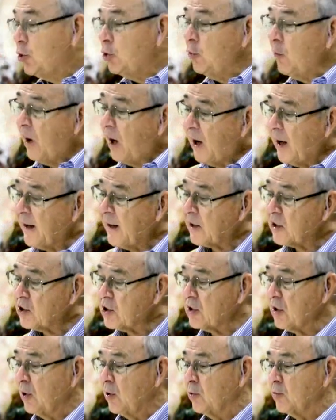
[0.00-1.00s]
Two onyx
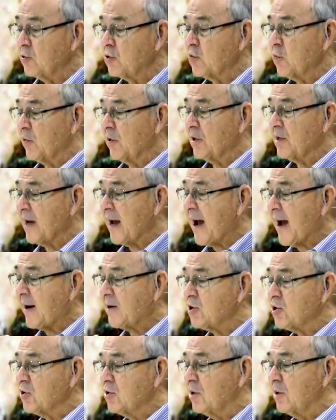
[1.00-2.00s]
stones were
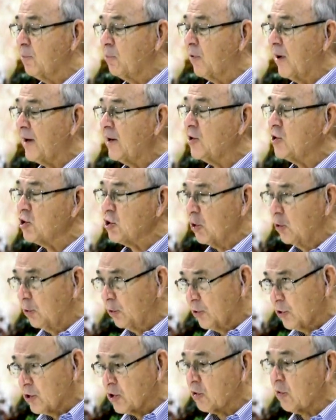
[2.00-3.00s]
attached to the braided
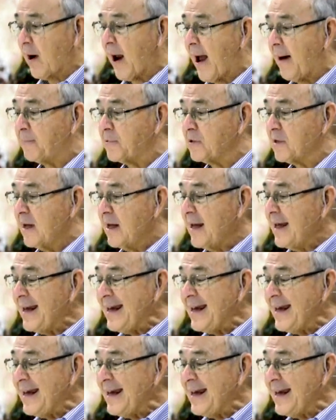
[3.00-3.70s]
shoulder straps.